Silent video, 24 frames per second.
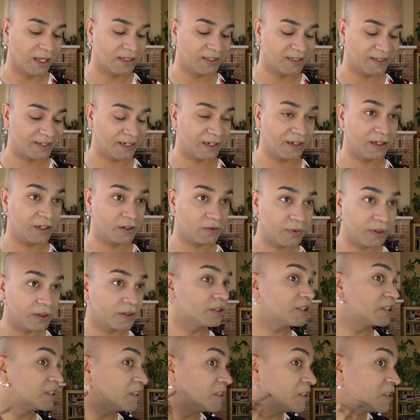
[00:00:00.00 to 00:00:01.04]
It's going to look
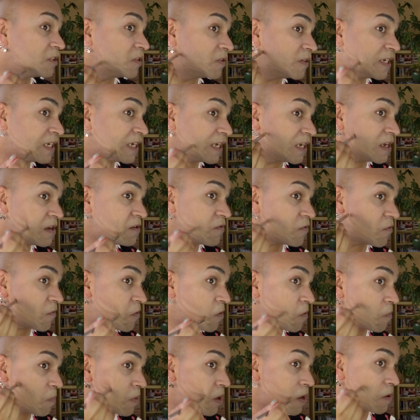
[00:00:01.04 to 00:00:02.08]
real streaky
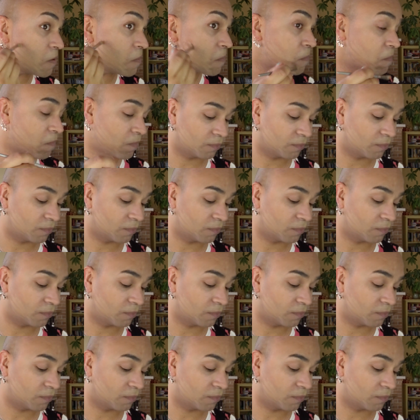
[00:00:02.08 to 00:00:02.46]
for a bit.